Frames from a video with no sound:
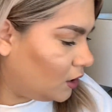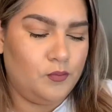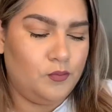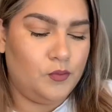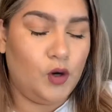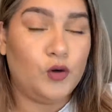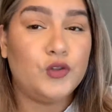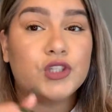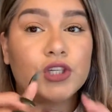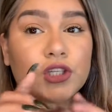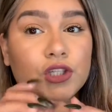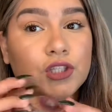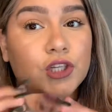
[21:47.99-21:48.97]

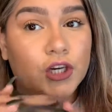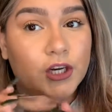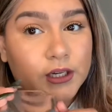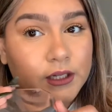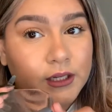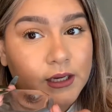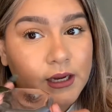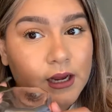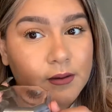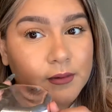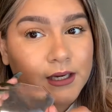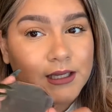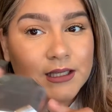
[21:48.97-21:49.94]
Most certainly,
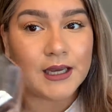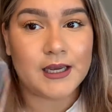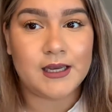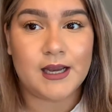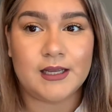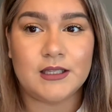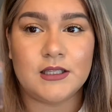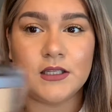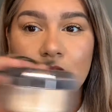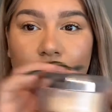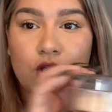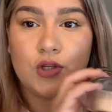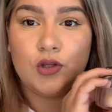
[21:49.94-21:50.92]
I'm gonna say yes
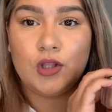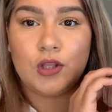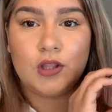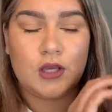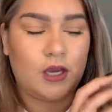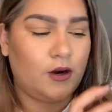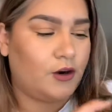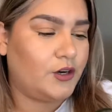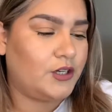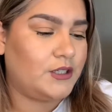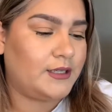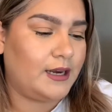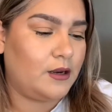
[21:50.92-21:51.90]
to their
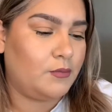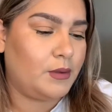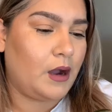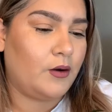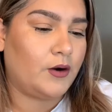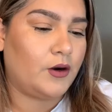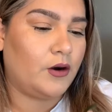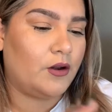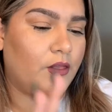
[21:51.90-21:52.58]
setting powder.